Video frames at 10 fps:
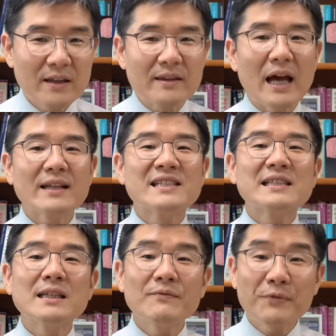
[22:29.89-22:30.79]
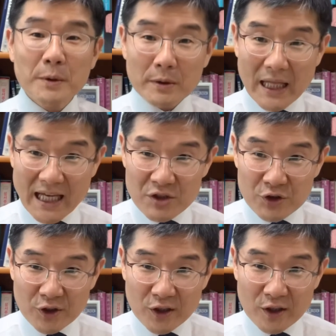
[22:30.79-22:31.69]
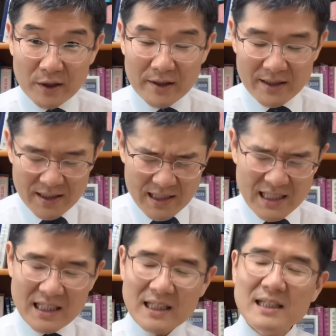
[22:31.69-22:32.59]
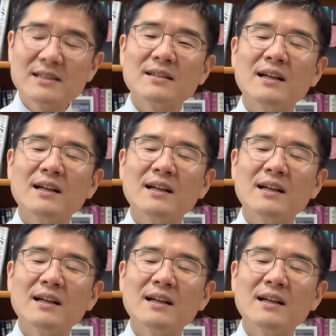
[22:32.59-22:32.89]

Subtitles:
that sinful nature is